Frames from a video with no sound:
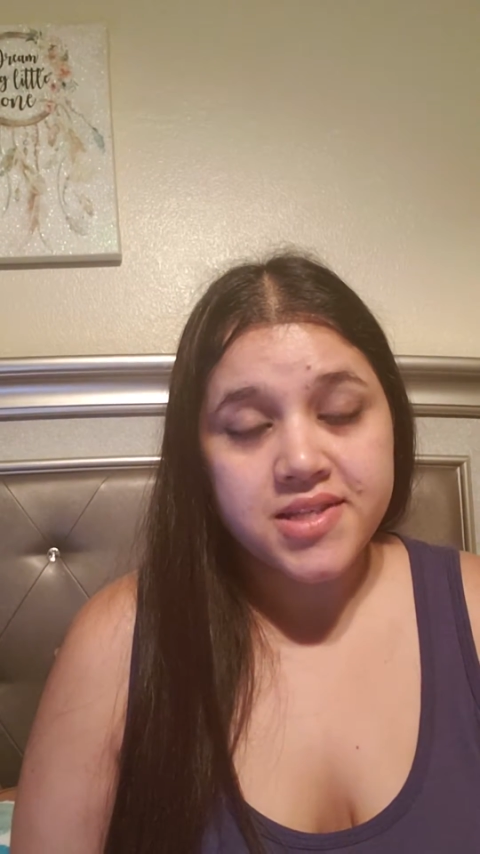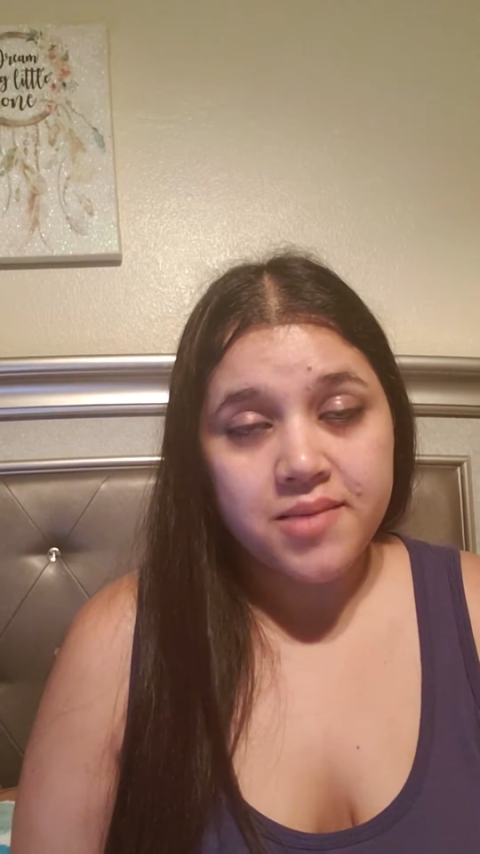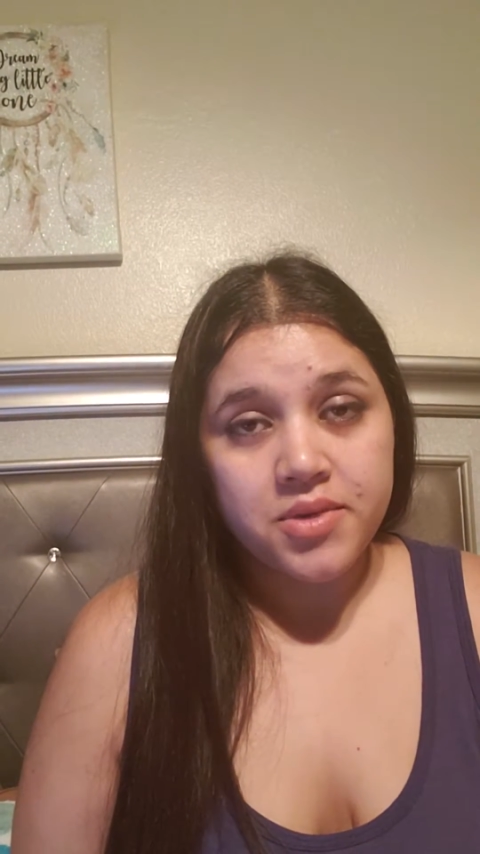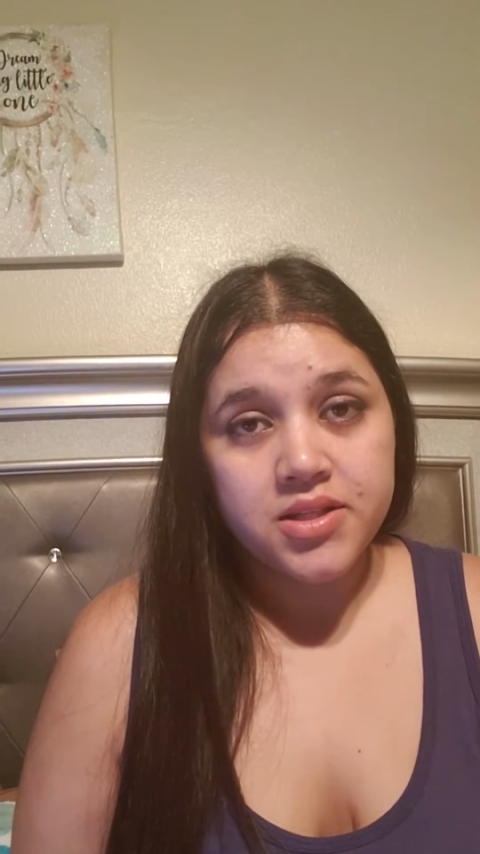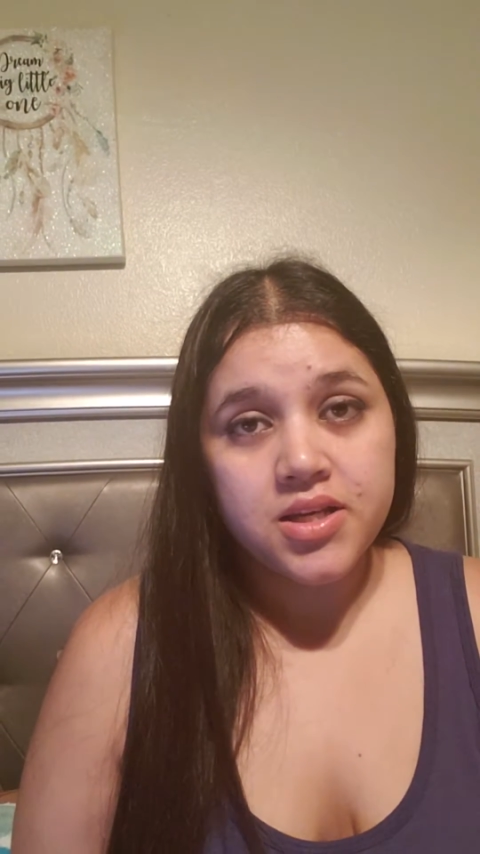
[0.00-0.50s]

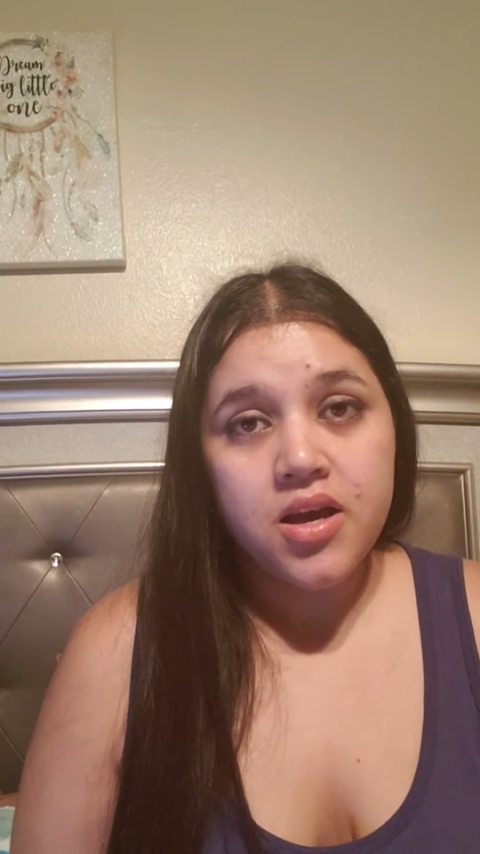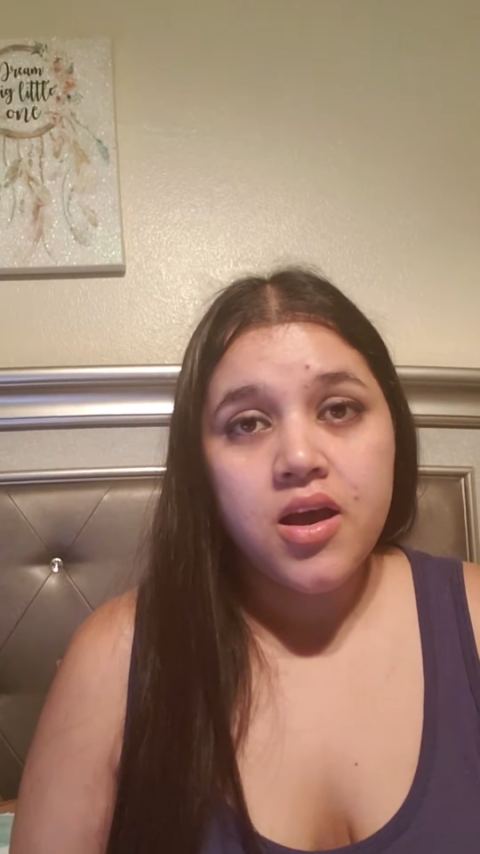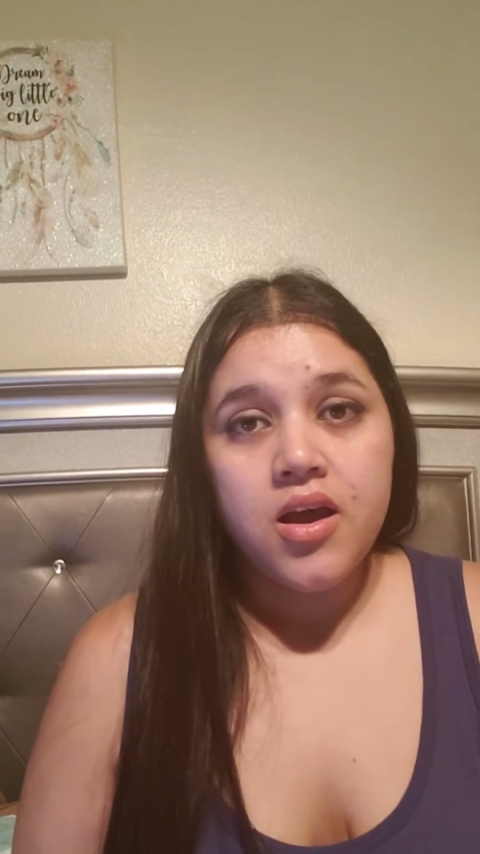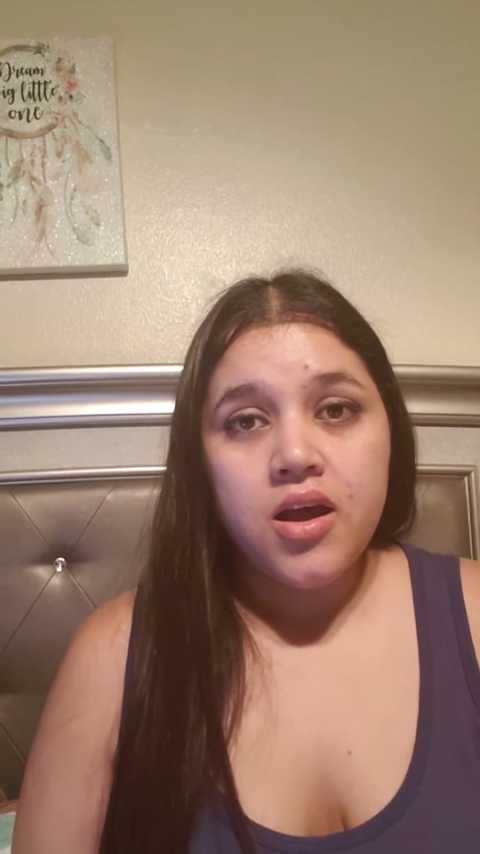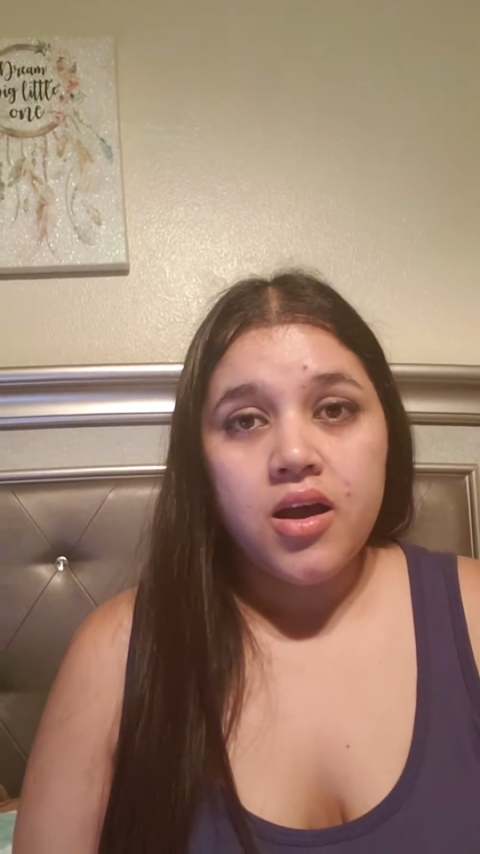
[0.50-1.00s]
assignment.
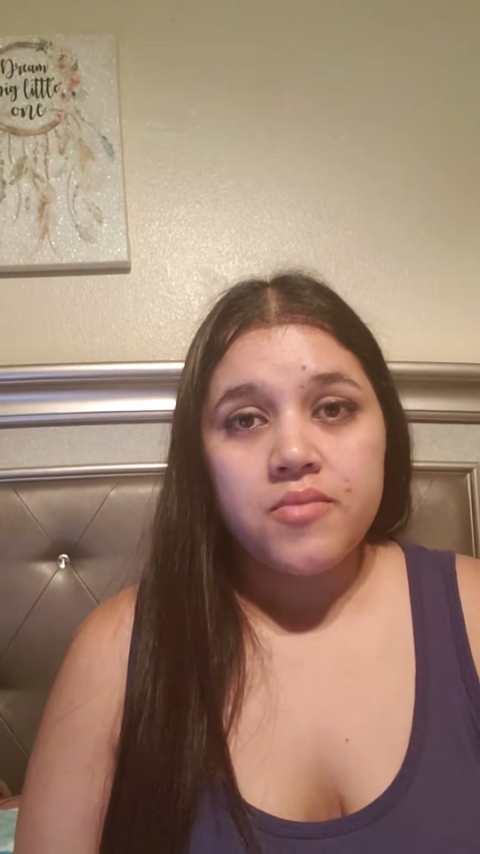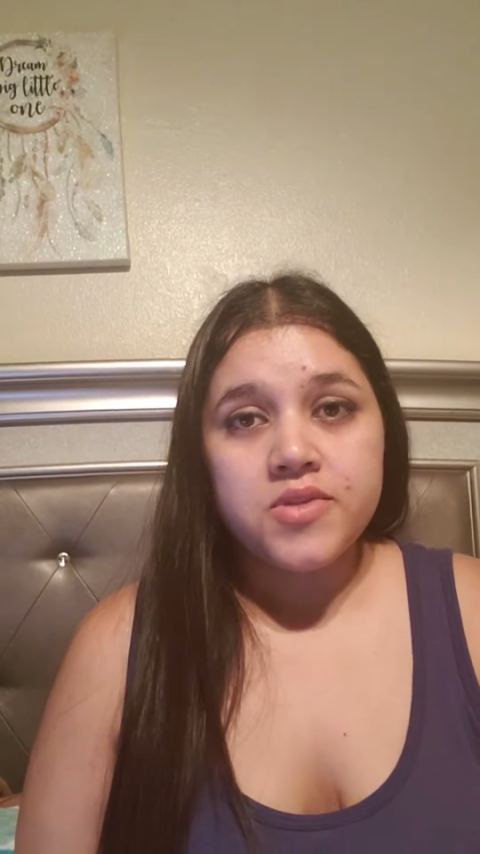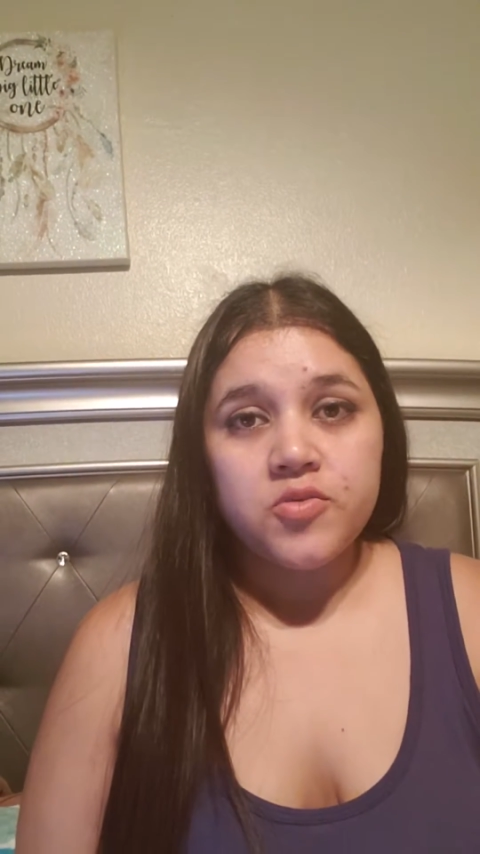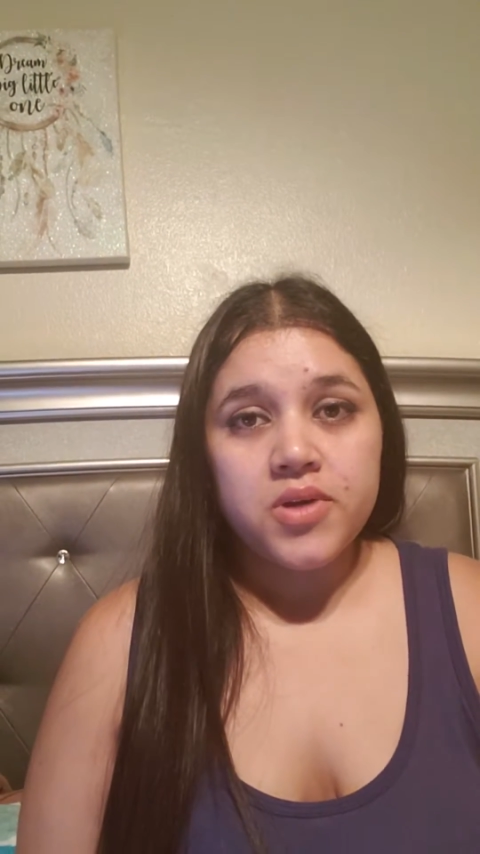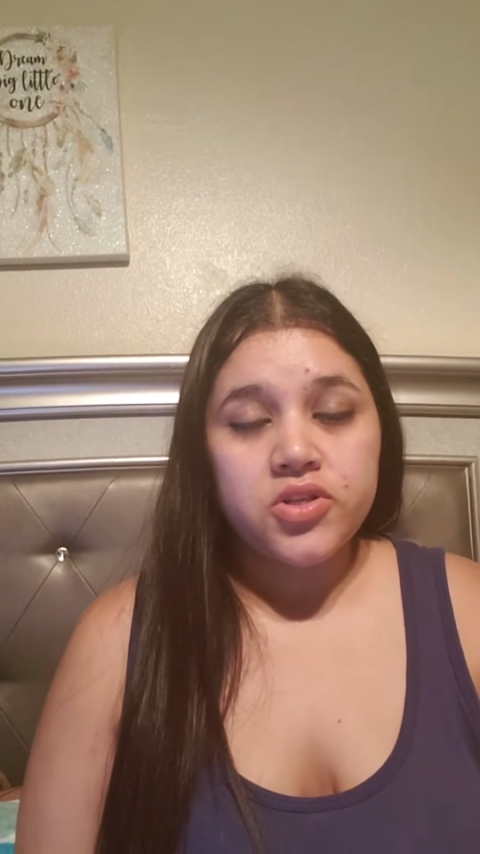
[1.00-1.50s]

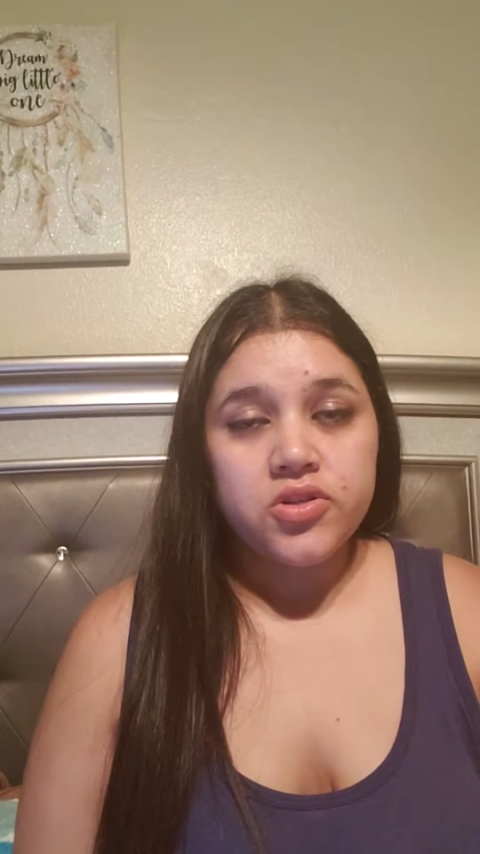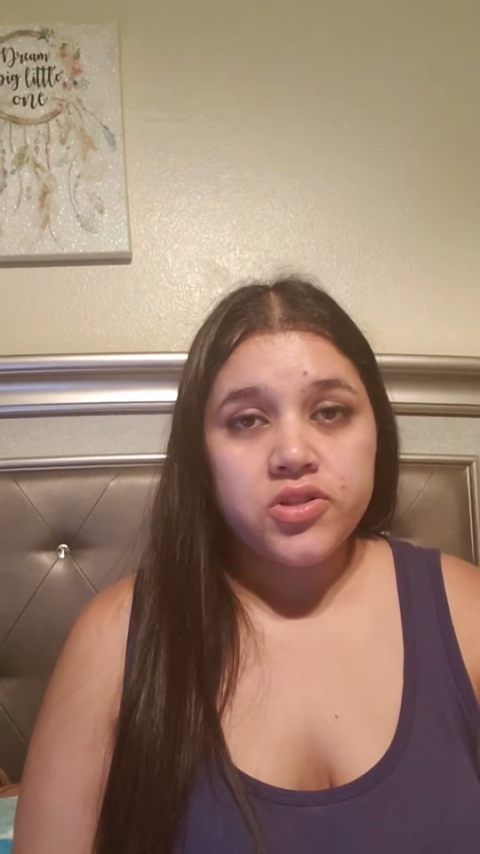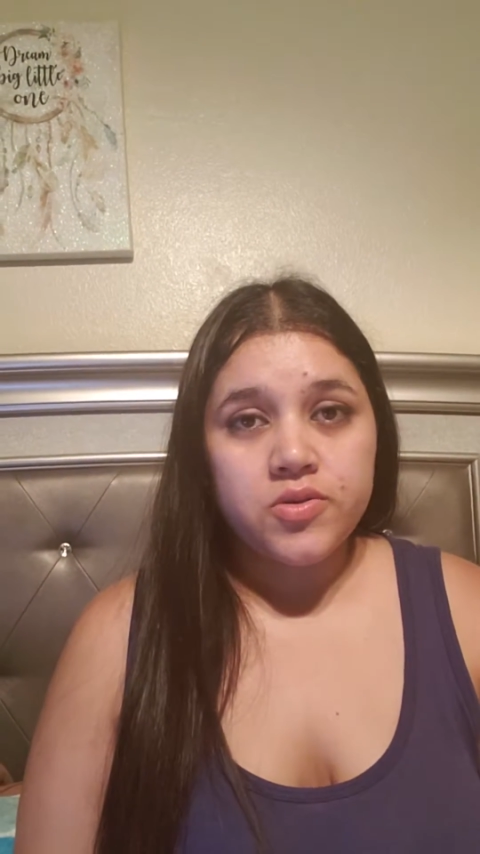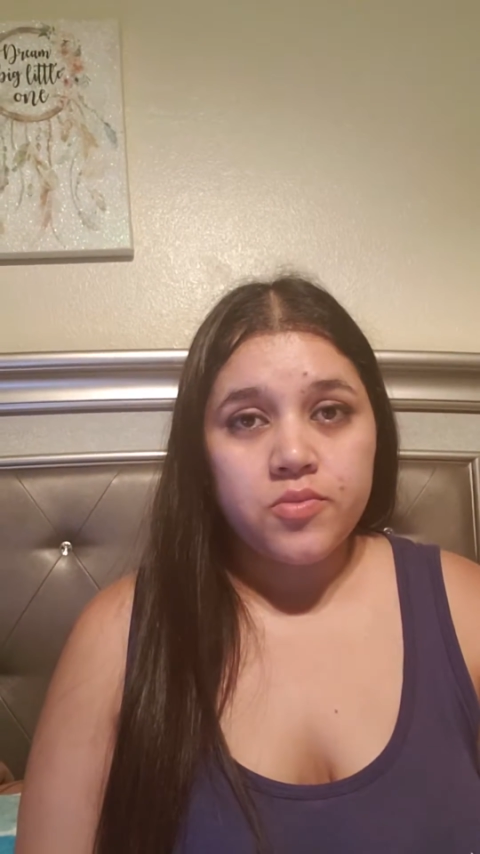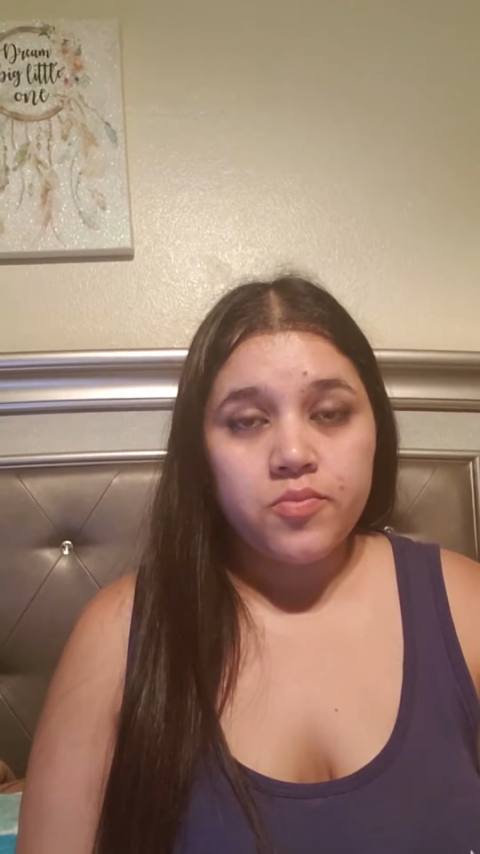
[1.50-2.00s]
So make sure
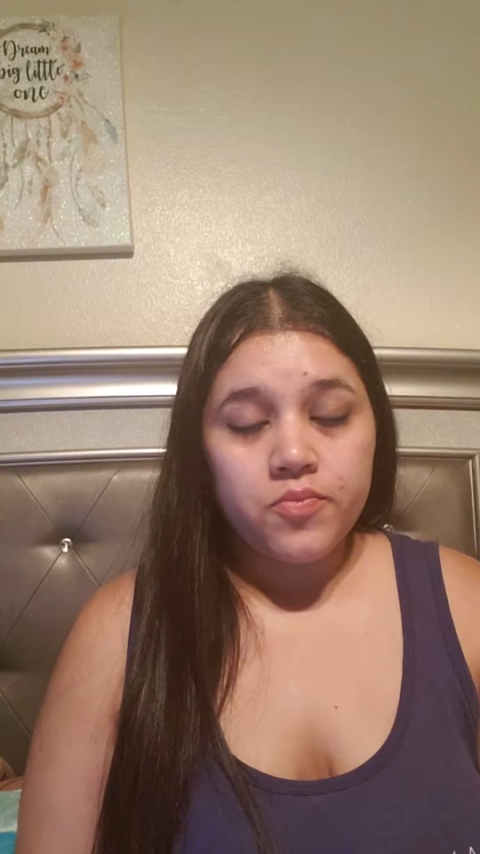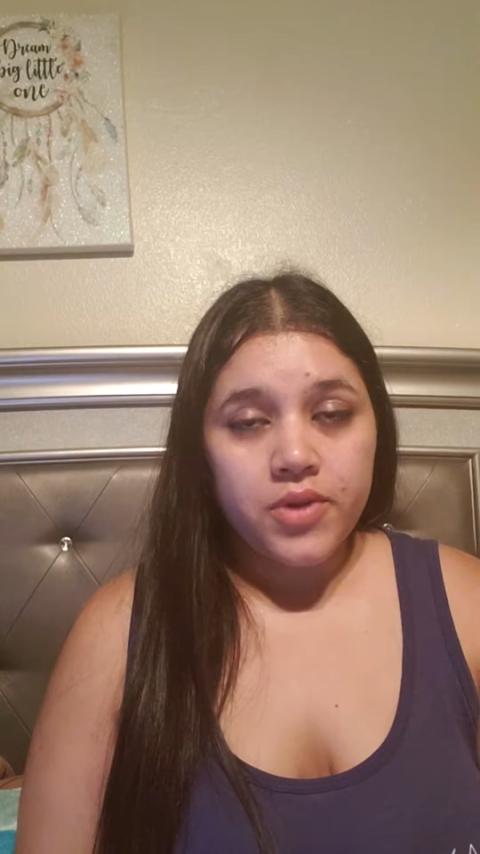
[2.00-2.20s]
to